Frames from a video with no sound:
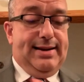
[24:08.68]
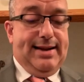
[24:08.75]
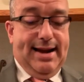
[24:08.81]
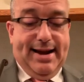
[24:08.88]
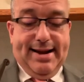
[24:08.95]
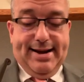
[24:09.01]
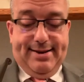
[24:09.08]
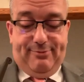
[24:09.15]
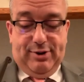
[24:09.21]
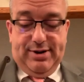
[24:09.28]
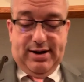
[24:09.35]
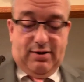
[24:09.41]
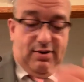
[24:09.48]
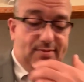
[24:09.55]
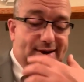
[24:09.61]
and 9.
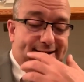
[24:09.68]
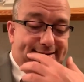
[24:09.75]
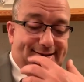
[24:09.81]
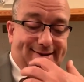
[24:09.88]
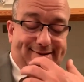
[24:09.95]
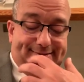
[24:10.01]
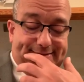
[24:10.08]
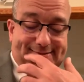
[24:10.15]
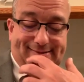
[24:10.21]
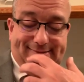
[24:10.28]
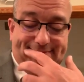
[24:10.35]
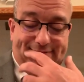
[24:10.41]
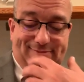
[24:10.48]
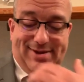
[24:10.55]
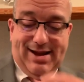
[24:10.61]
We talk about this
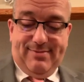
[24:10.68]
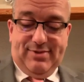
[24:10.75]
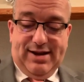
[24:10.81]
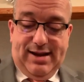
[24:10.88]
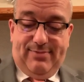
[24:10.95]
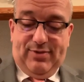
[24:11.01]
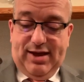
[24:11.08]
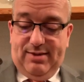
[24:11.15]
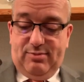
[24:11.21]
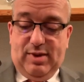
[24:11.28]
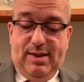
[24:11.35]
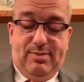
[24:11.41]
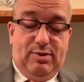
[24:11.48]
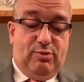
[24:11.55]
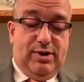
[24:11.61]
from time to time. I
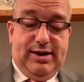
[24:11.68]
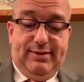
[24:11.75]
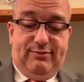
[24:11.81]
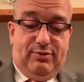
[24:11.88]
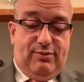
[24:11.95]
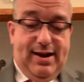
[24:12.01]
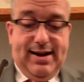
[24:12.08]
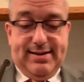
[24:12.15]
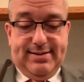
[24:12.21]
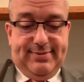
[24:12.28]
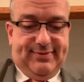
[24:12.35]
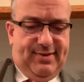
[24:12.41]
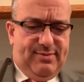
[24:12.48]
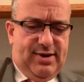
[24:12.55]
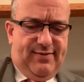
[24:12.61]
think maybe we even
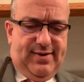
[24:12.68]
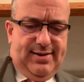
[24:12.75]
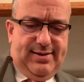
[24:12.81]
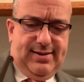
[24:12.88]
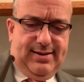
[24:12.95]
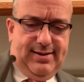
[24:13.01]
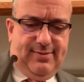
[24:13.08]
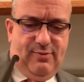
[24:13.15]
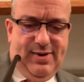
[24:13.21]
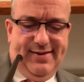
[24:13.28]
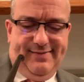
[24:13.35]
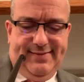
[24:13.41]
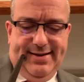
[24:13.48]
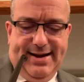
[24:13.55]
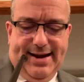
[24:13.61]
read some of it
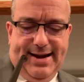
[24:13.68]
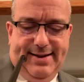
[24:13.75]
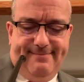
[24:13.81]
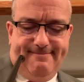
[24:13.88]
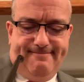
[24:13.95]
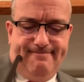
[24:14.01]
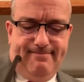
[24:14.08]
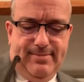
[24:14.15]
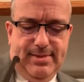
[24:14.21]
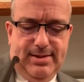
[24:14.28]
Wednesday night.